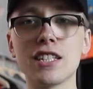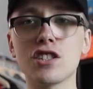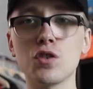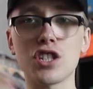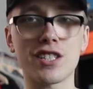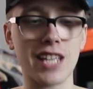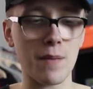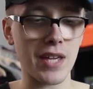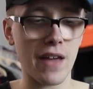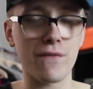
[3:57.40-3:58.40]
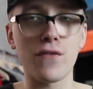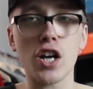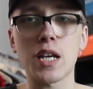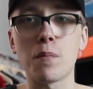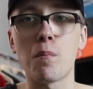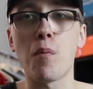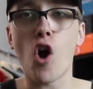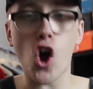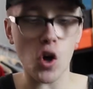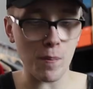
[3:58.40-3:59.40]
This dude just sent me a fucking
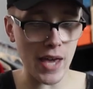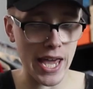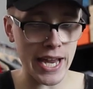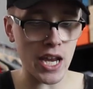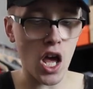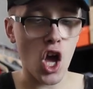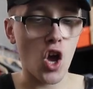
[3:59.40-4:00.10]
ball main